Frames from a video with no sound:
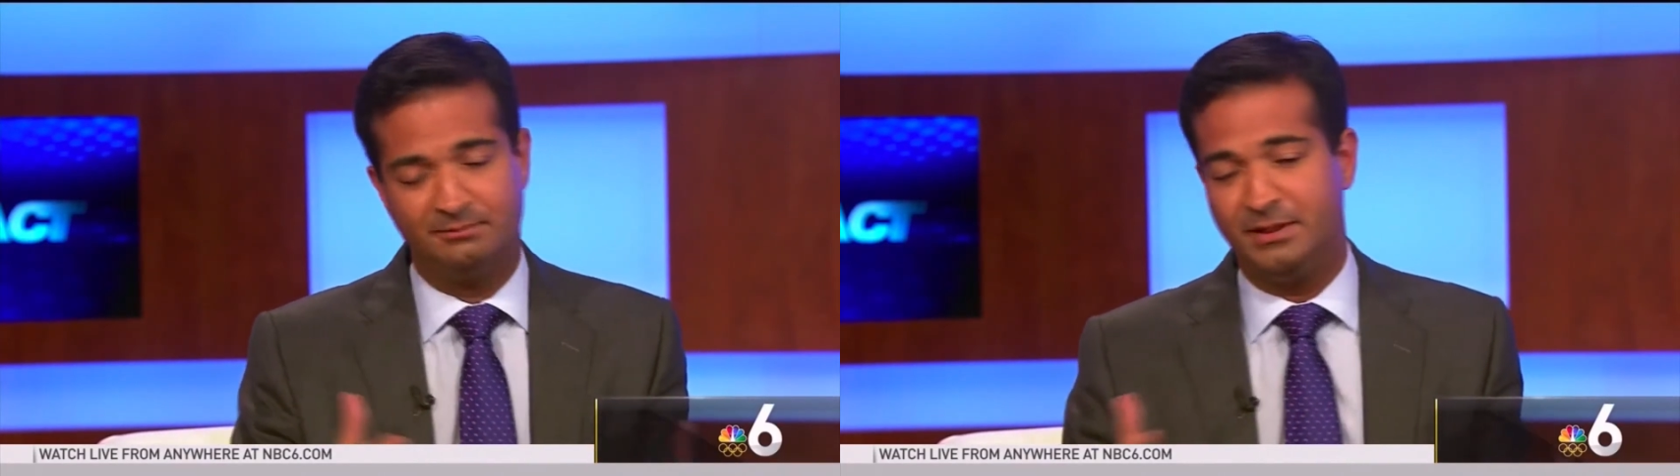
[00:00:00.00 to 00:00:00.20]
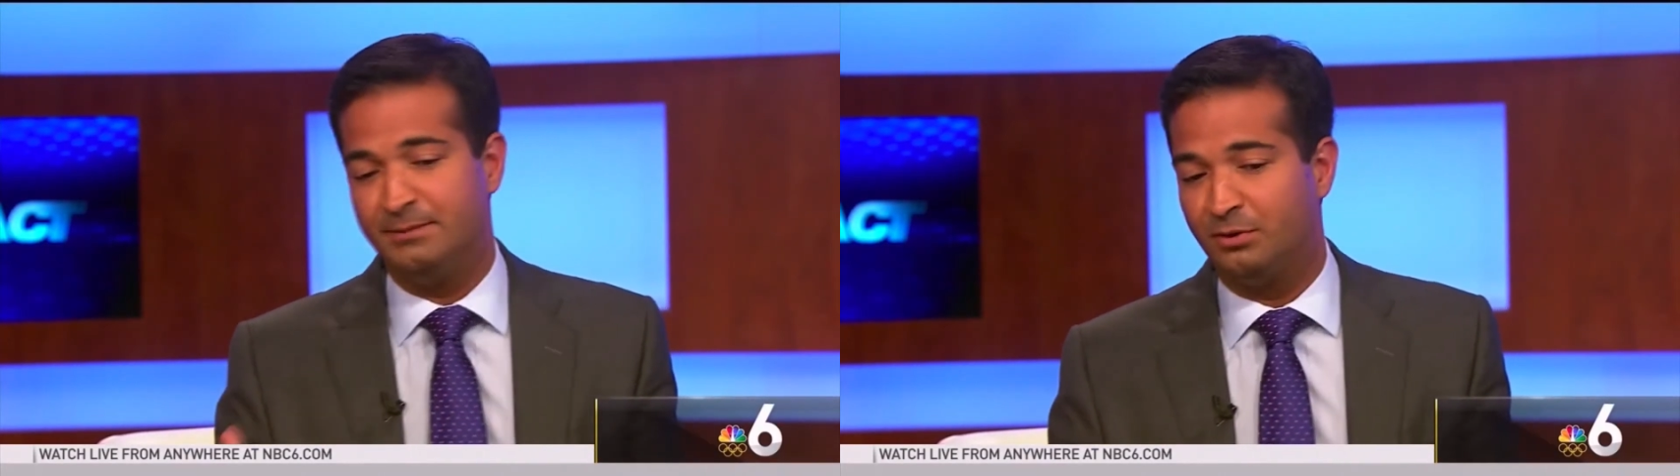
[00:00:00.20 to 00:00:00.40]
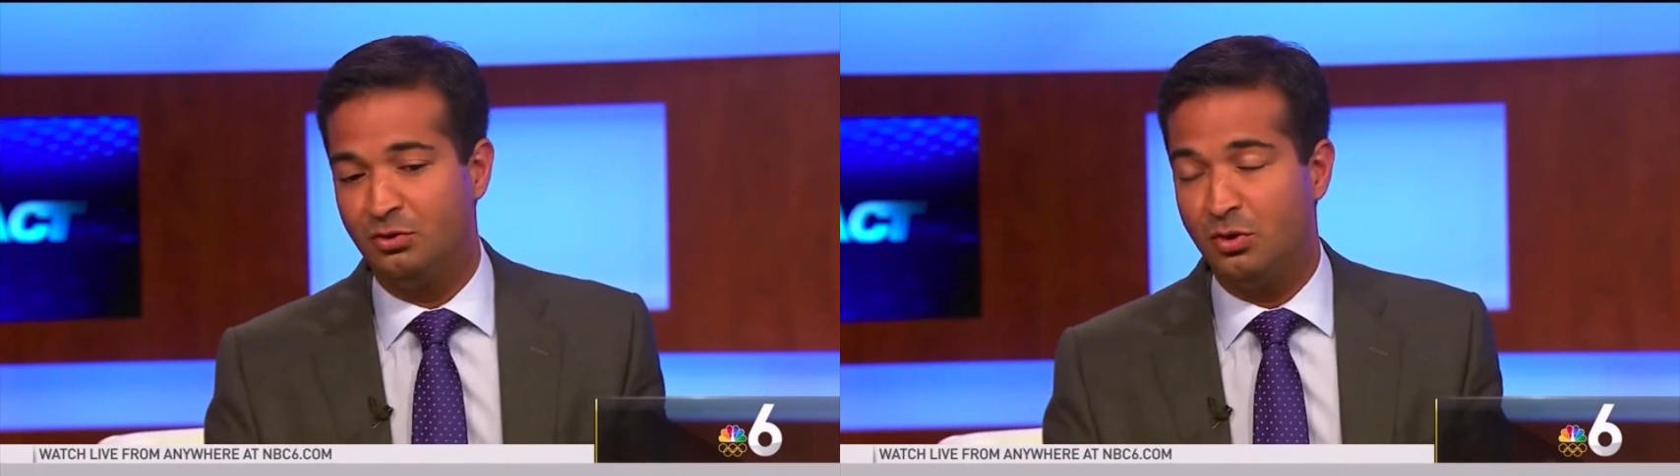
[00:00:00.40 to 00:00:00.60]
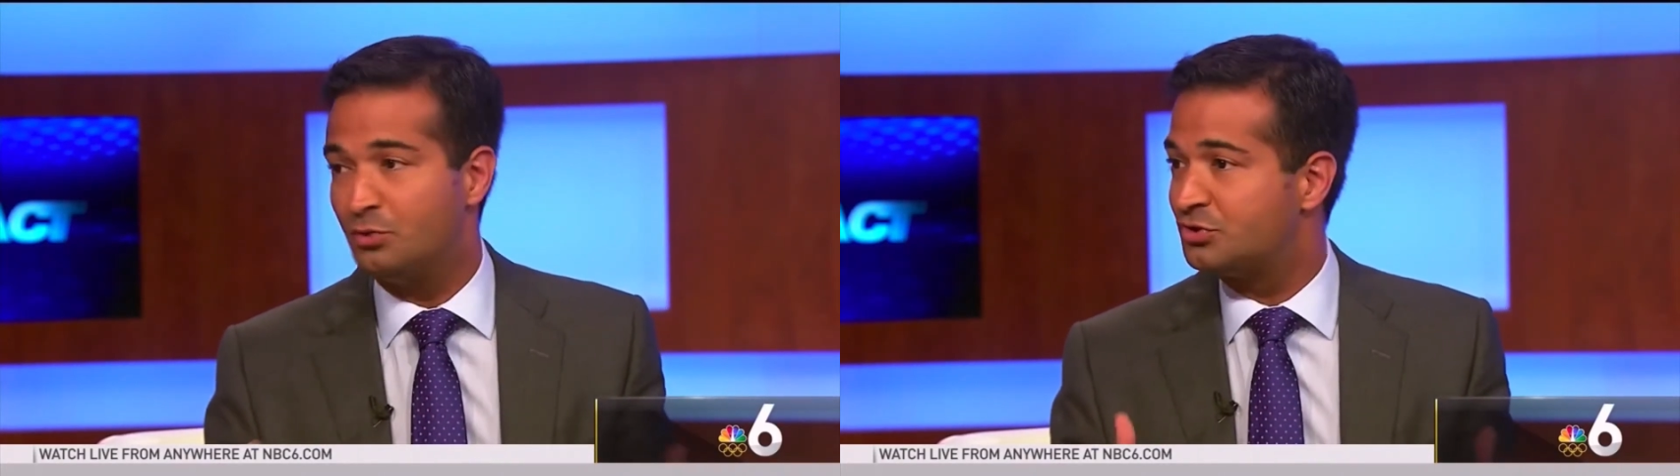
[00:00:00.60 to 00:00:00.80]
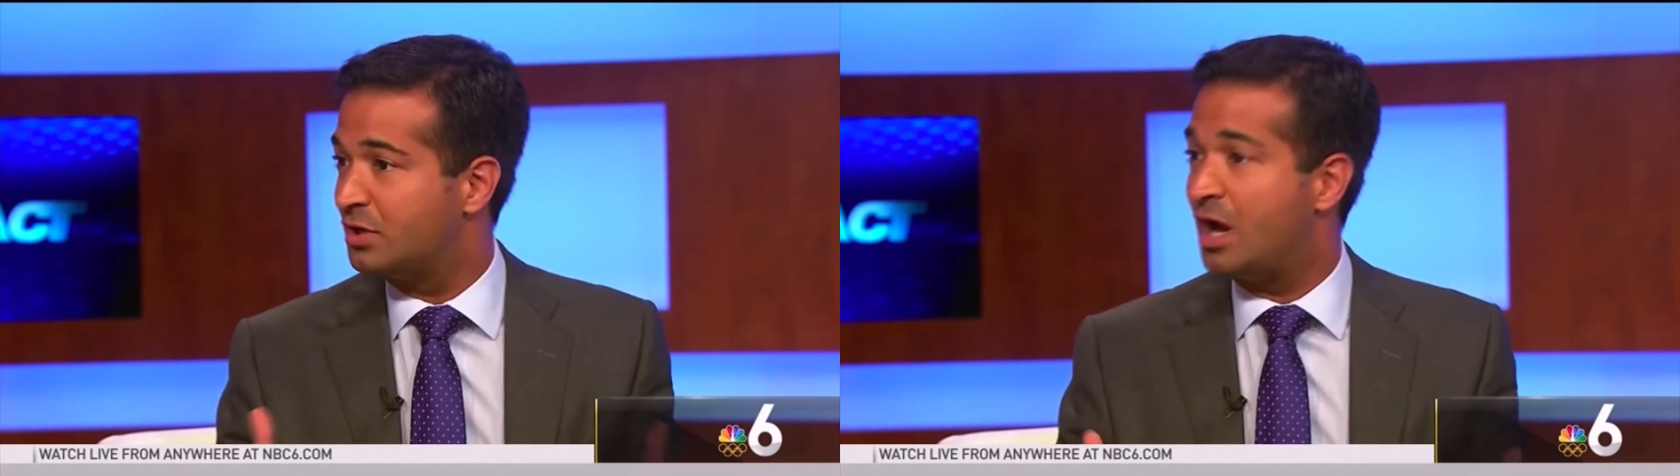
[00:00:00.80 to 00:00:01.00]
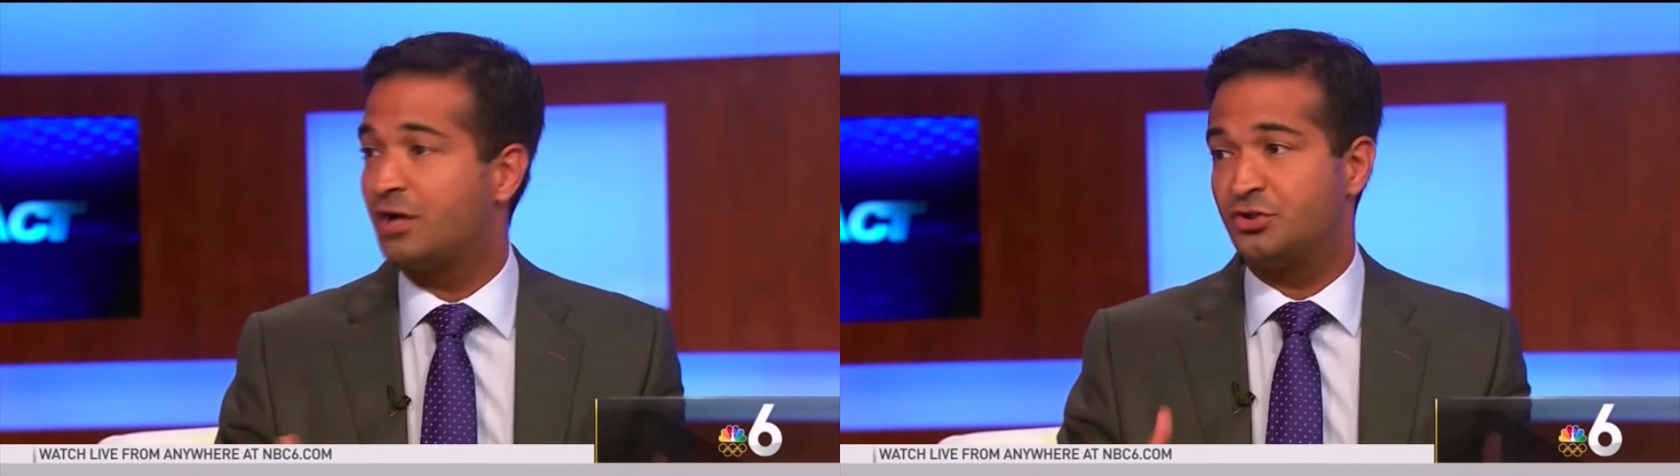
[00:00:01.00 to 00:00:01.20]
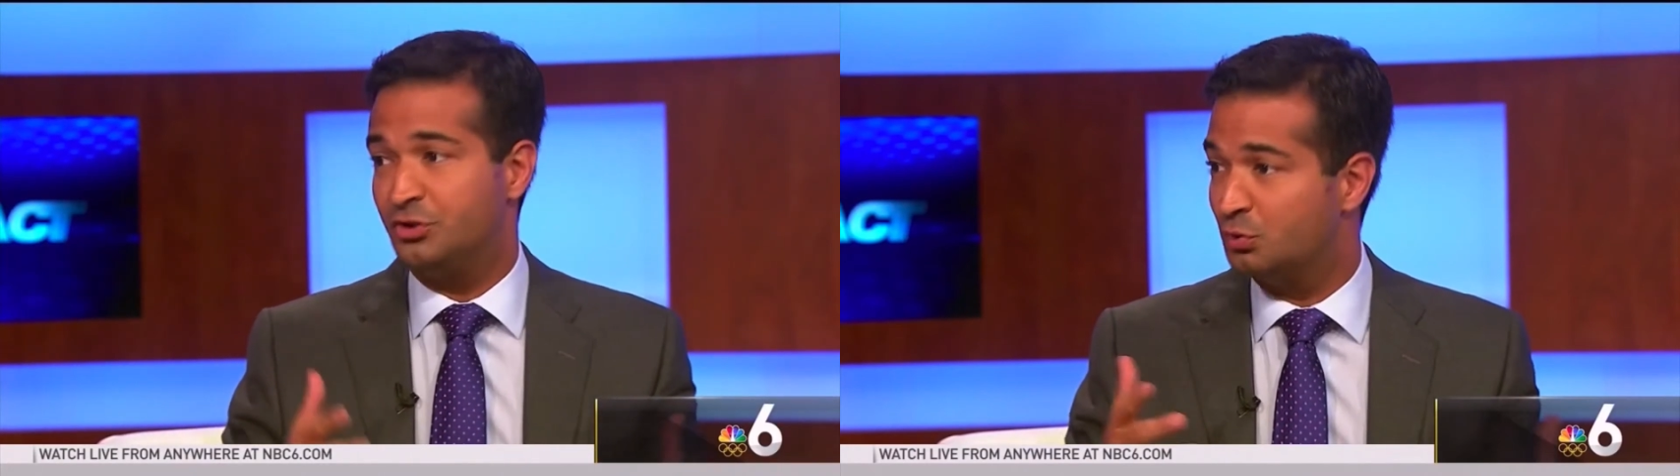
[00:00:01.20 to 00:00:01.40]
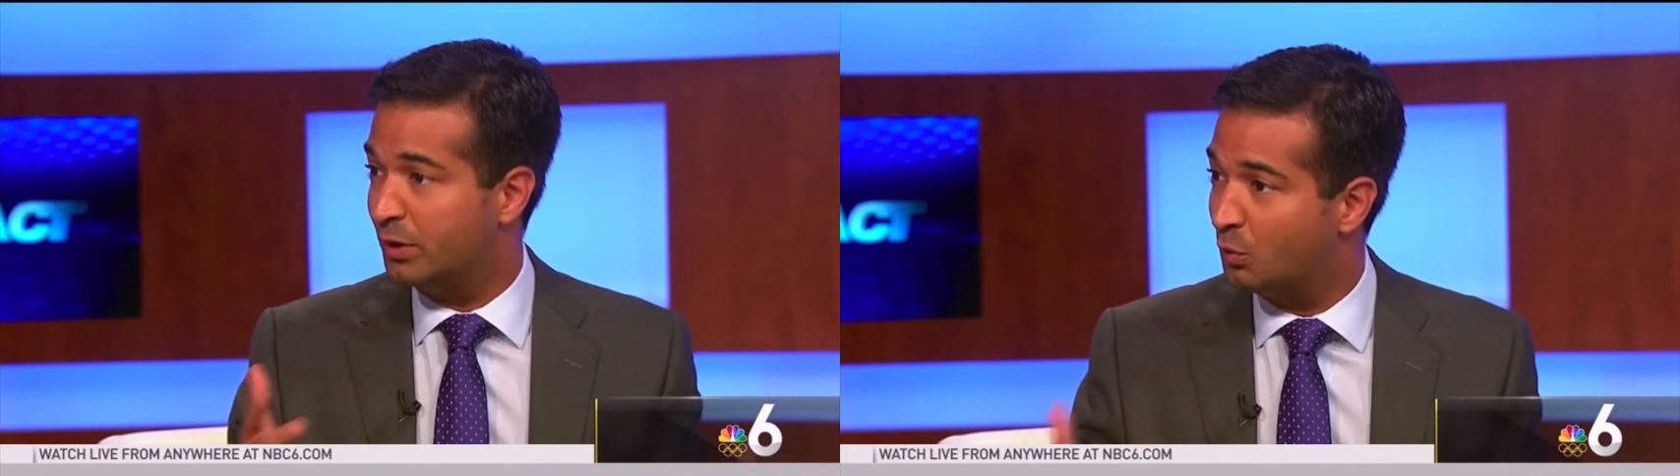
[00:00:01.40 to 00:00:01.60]
People who own stocks are
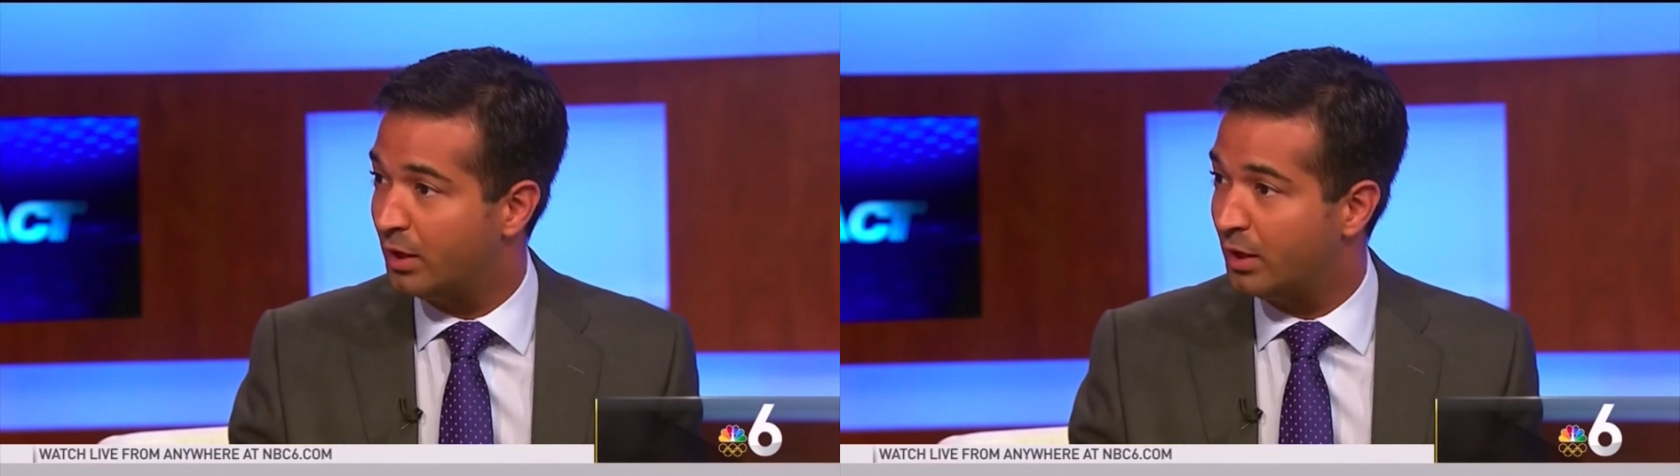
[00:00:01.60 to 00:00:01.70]
doing